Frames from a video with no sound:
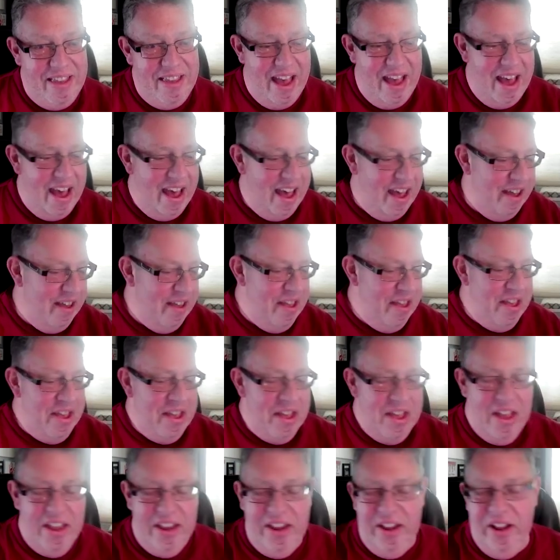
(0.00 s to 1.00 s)
Yeah.
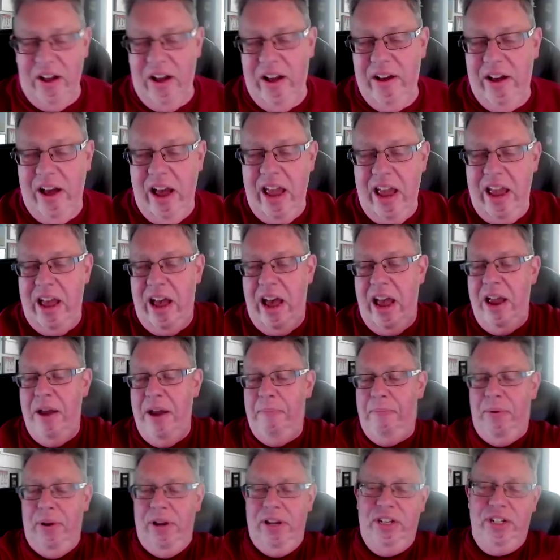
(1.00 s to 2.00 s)
I
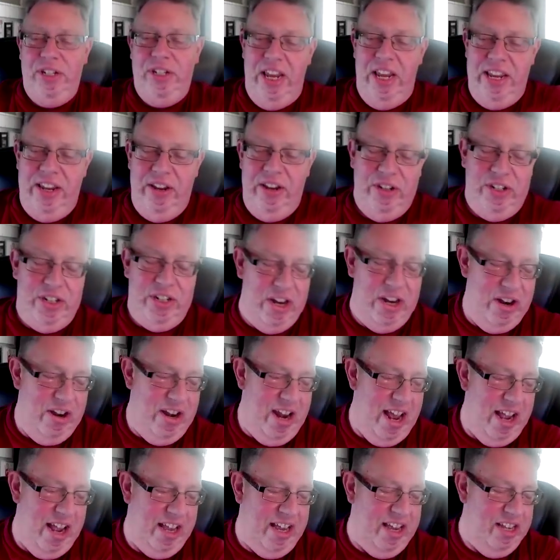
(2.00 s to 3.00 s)
appreciate you
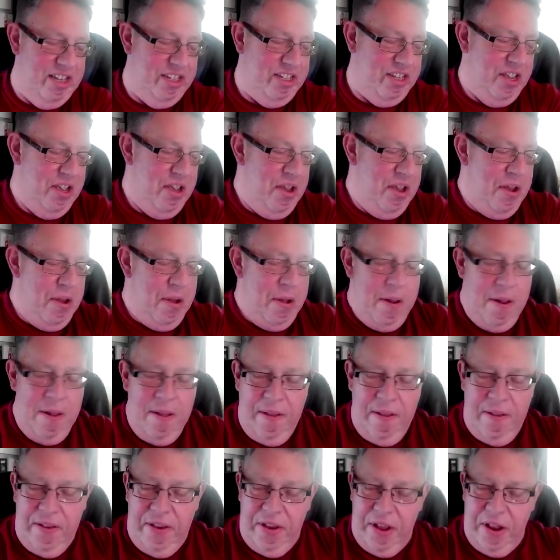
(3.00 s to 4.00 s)
sharing that because,
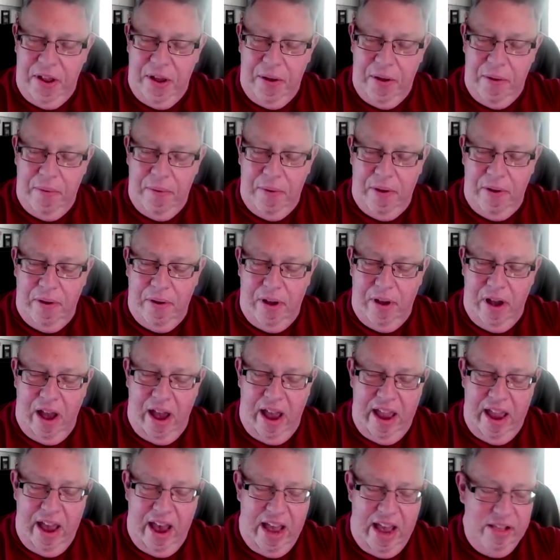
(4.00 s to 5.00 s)

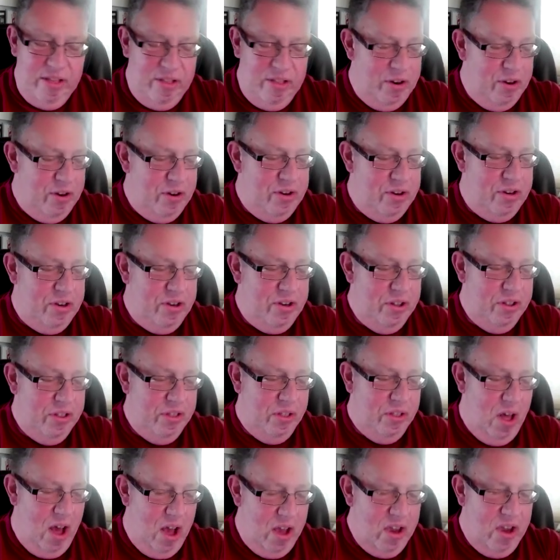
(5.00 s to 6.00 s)
I learned
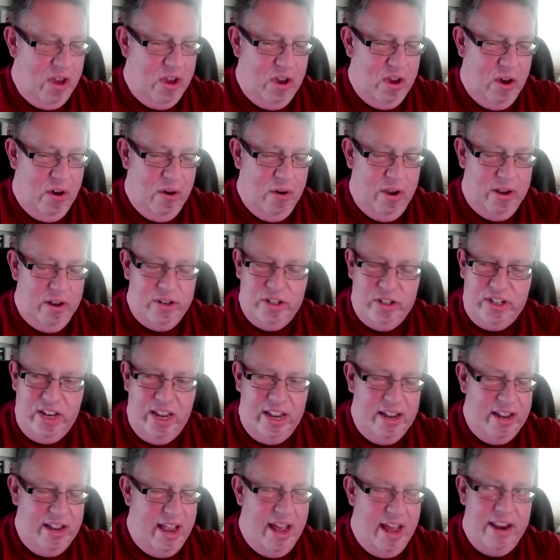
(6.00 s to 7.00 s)
long ago, I
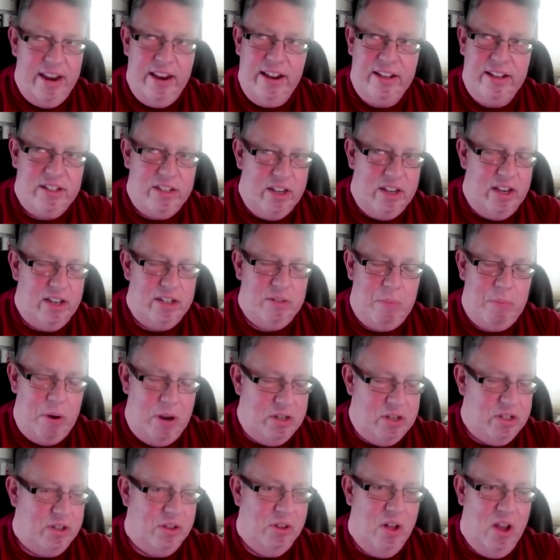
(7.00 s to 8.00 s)
just had this
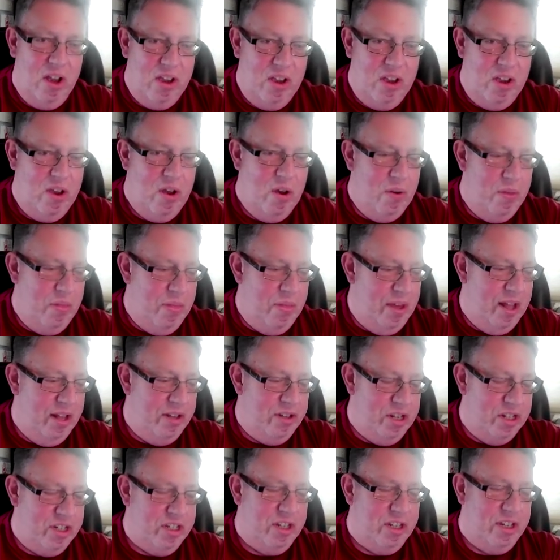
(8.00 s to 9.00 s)
experience long ago
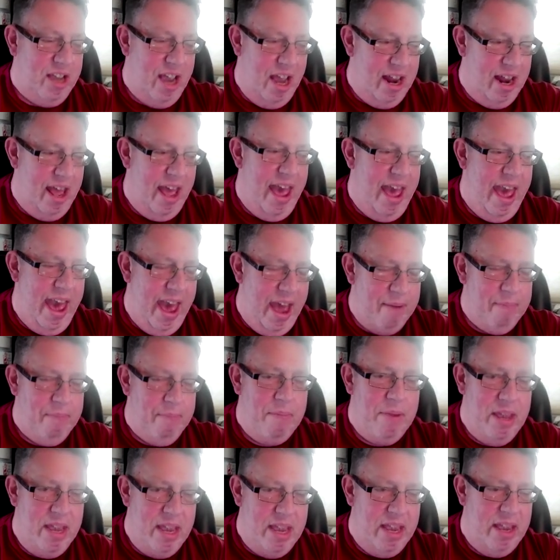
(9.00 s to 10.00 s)
that just kind of
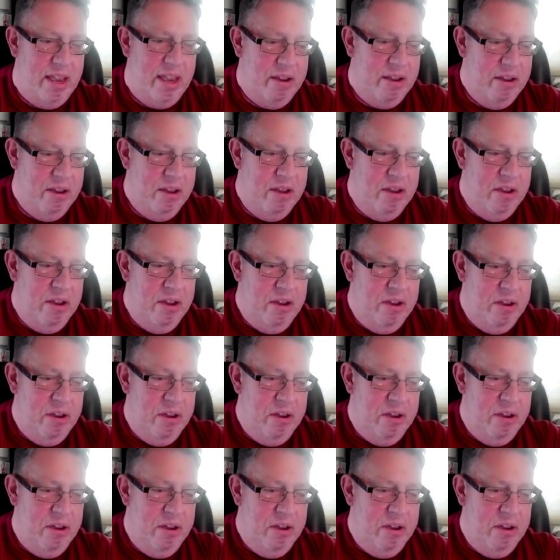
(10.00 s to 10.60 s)
had me